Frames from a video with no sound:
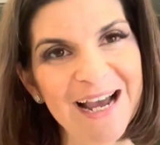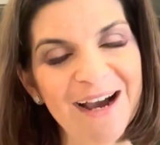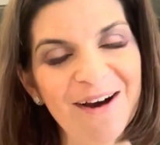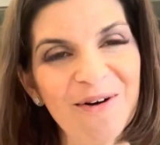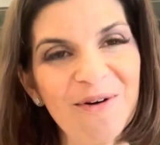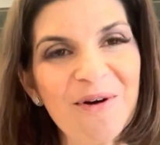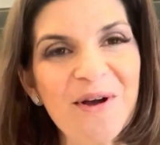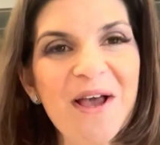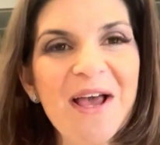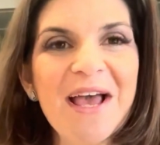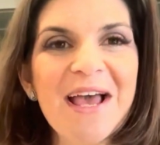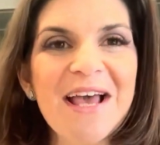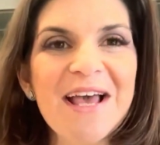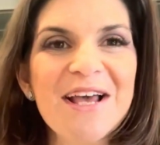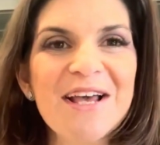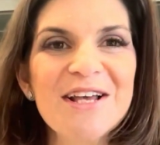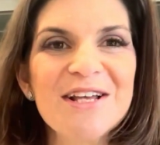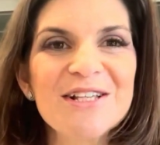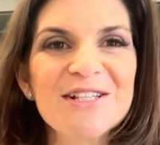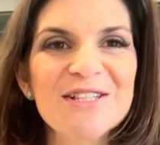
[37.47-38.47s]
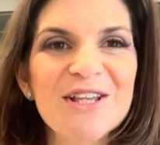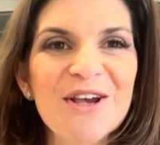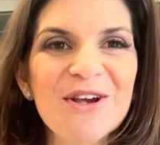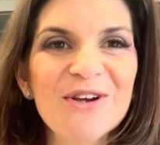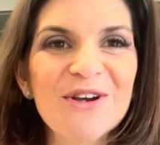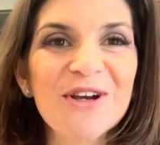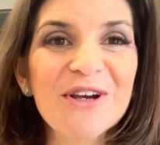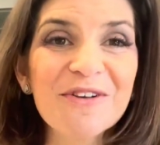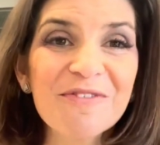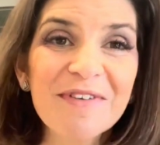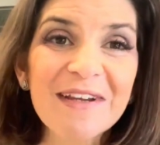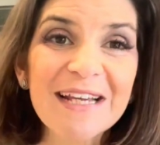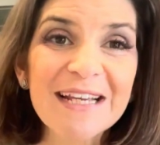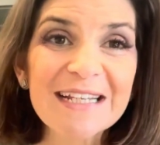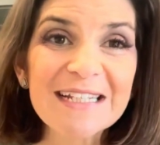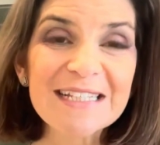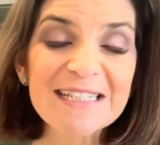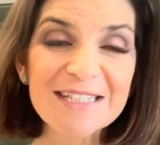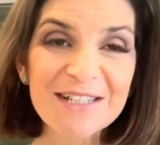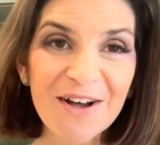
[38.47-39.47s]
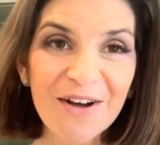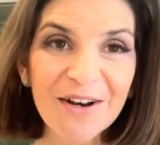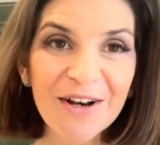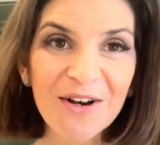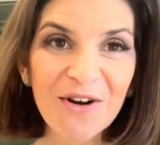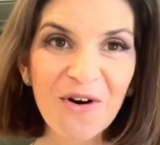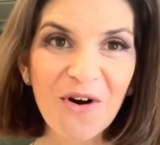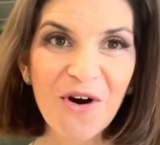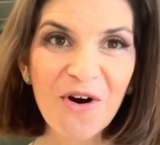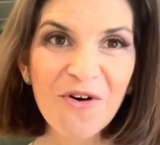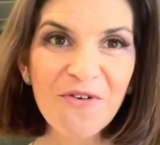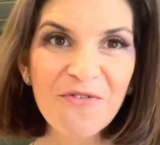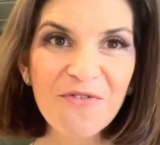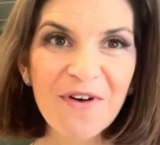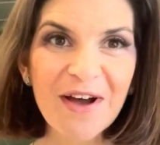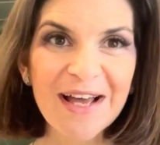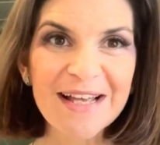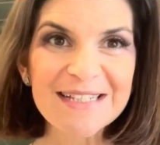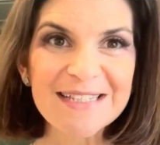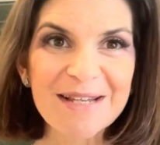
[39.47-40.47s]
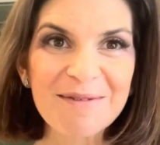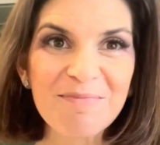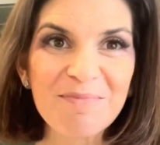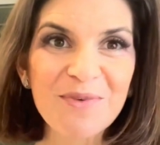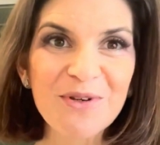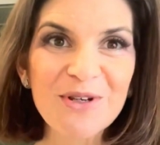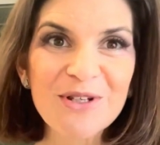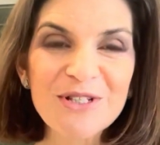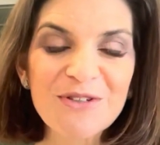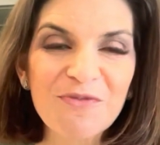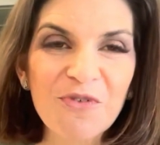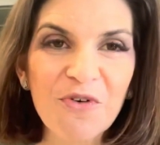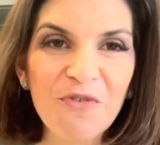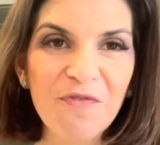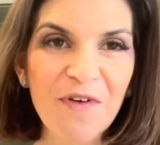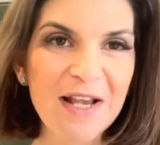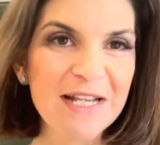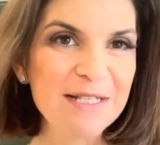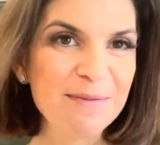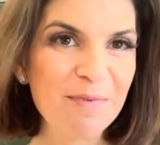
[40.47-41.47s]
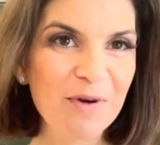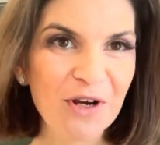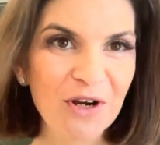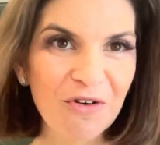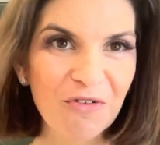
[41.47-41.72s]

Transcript: veganism, and making a positive impact, she has spearheaded